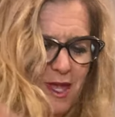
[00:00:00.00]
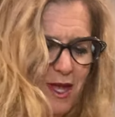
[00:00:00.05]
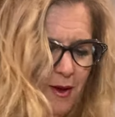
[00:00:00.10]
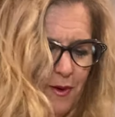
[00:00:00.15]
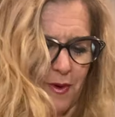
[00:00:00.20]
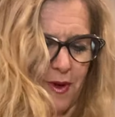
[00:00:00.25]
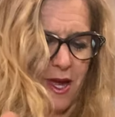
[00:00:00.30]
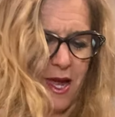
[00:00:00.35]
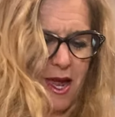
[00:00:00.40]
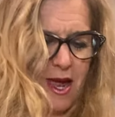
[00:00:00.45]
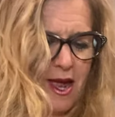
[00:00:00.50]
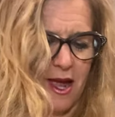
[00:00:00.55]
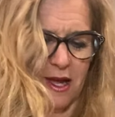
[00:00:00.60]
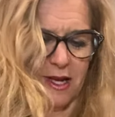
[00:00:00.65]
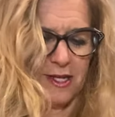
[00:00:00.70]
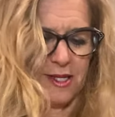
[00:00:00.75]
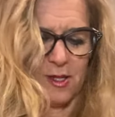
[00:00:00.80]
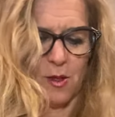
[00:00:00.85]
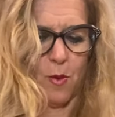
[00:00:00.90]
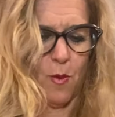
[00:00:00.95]
Okay,
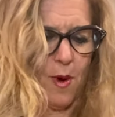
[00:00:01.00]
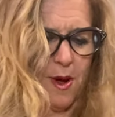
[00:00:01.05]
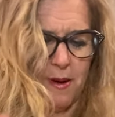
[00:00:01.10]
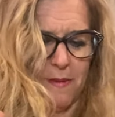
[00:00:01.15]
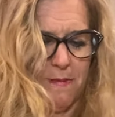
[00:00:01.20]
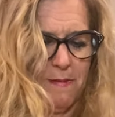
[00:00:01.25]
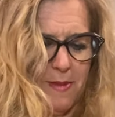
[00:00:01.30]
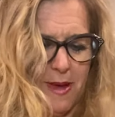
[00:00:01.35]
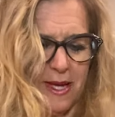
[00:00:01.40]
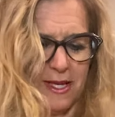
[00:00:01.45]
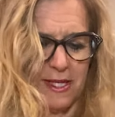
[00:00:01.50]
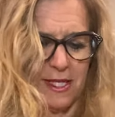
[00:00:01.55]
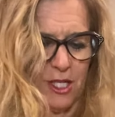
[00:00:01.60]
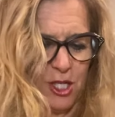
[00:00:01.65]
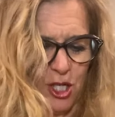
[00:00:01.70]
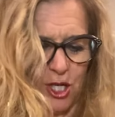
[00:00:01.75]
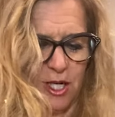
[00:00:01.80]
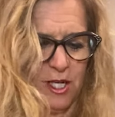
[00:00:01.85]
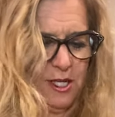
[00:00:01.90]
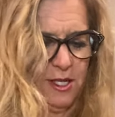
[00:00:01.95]
so what
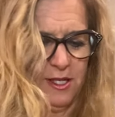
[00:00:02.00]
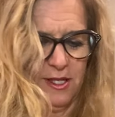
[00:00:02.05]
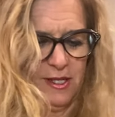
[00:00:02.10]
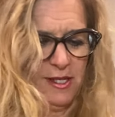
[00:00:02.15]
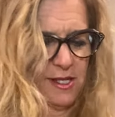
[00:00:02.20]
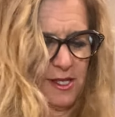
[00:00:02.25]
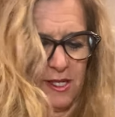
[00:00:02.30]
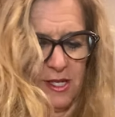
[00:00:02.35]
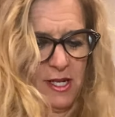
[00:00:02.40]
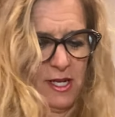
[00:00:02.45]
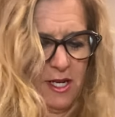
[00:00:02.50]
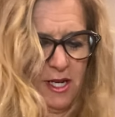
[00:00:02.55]
messages